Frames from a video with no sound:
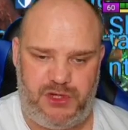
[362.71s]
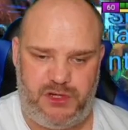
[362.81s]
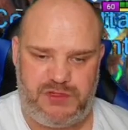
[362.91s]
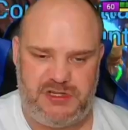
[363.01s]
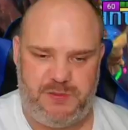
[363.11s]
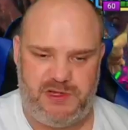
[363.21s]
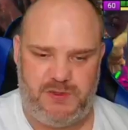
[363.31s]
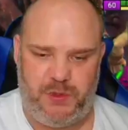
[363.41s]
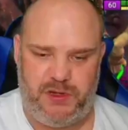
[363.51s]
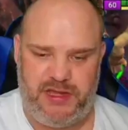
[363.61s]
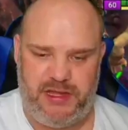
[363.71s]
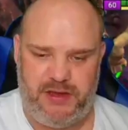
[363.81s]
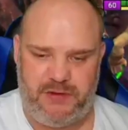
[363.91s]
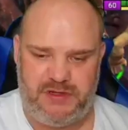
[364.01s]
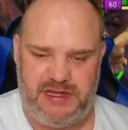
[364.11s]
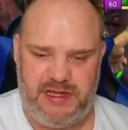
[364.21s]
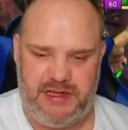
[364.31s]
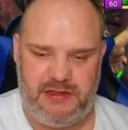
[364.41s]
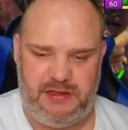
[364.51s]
shields up at this point, a counter attack.